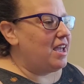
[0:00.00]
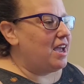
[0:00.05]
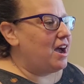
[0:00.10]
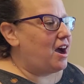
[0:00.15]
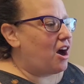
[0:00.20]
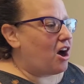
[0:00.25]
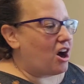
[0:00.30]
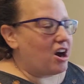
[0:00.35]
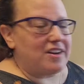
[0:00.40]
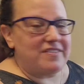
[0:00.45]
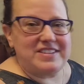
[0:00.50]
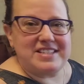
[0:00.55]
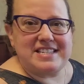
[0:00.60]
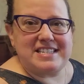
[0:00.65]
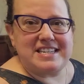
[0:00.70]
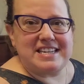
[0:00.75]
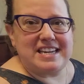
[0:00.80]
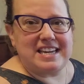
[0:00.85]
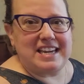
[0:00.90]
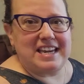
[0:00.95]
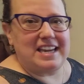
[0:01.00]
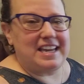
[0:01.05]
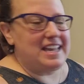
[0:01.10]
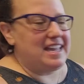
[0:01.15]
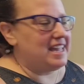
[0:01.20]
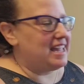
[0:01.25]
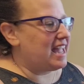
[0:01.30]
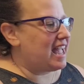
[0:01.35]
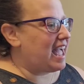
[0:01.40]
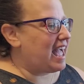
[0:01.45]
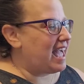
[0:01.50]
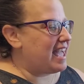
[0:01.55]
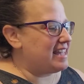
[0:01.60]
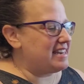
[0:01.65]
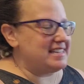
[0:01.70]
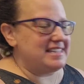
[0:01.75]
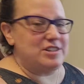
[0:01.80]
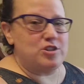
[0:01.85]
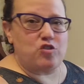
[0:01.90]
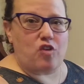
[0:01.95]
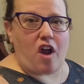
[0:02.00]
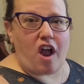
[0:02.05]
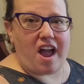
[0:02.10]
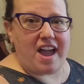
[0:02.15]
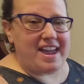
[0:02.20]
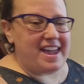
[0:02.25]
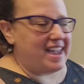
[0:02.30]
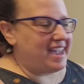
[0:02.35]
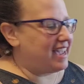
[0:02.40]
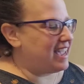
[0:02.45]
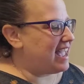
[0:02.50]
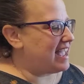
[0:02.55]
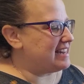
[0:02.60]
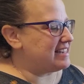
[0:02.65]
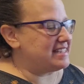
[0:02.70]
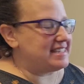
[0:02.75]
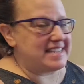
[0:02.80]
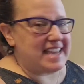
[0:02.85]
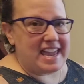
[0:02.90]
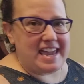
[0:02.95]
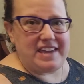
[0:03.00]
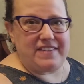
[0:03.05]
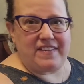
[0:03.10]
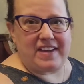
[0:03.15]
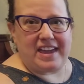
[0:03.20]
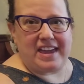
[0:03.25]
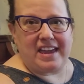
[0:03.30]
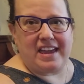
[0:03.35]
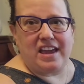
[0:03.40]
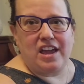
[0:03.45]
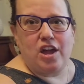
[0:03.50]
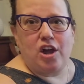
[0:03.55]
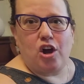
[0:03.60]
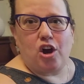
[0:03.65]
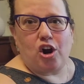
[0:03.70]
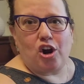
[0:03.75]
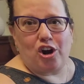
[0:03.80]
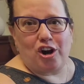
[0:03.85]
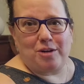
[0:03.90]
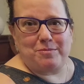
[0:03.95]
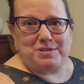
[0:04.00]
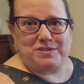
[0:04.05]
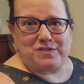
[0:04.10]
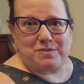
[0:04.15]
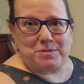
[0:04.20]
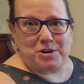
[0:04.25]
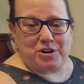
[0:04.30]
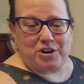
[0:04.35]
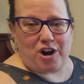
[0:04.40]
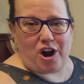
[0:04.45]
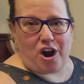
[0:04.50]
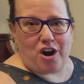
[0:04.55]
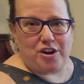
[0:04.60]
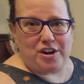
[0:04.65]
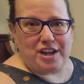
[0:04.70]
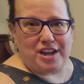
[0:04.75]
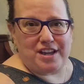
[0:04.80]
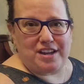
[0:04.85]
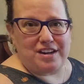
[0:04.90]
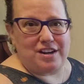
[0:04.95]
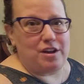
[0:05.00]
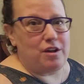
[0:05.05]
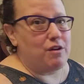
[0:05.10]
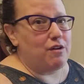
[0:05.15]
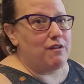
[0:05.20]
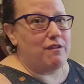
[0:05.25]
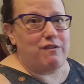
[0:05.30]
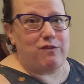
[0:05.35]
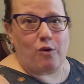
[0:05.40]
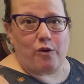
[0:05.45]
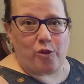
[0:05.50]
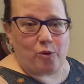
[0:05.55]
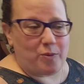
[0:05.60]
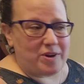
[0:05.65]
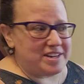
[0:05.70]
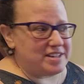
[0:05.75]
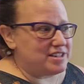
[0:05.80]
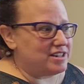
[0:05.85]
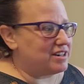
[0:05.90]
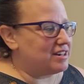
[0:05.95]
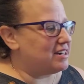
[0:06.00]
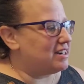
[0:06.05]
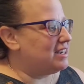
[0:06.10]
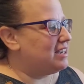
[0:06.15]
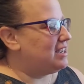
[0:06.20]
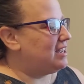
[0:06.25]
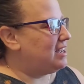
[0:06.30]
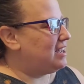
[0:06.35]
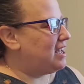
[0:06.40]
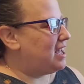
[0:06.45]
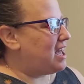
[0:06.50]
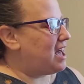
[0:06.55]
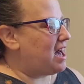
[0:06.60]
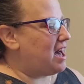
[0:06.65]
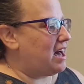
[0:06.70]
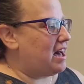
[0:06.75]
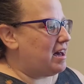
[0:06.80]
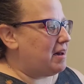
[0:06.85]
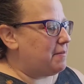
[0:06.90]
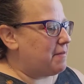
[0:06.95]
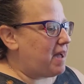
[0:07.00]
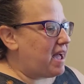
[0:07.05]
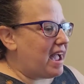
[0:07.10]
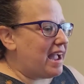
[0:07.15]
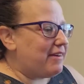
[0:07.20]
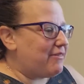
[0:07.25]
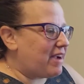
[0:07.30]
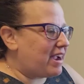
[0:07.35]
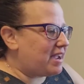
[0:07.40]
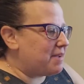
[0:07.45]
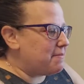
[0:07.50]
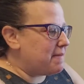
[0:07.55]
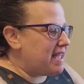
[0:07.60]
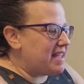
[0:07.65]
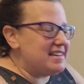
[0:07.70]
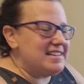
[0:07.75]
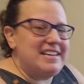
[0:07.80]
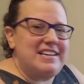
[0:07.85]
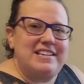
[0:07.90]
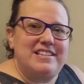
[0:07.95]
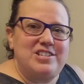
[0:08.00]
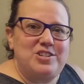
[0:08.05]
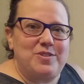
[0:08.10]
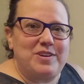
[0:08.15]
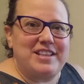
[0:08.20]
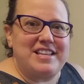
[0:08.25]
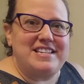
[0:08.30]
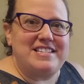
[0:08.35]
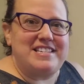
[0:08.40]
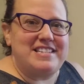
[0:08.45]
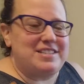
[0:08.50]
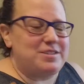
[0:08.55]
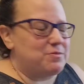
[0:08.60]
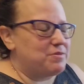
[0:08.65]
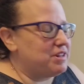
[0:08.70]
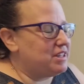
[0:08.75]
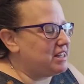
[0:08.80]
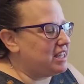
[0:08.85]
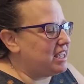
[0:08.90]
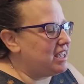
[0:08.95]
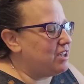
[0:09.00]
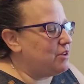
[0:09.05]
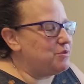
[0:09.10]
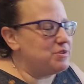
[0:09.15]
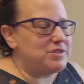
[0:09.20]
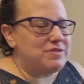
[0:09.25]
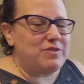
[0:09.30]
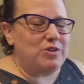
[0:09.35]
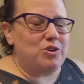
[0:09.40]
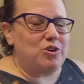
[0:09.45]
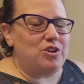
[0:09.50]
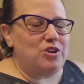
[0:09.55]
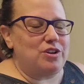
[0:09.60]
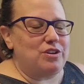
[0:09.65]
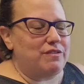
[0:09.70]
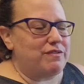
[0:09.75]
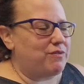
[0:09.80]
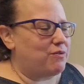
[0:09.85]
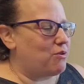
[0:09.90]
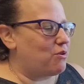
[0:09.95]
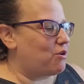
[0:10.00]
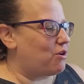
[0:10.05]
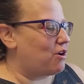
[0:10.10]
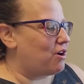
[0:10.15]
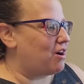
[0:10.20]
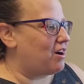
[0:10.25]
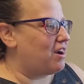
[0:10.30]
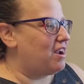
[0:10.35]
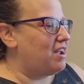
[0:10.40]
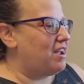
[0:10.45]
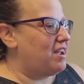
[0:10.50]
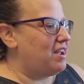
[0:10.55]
harvesting and drying and saving herbs from your garden for the winter. I recommend doing this. It's really useful for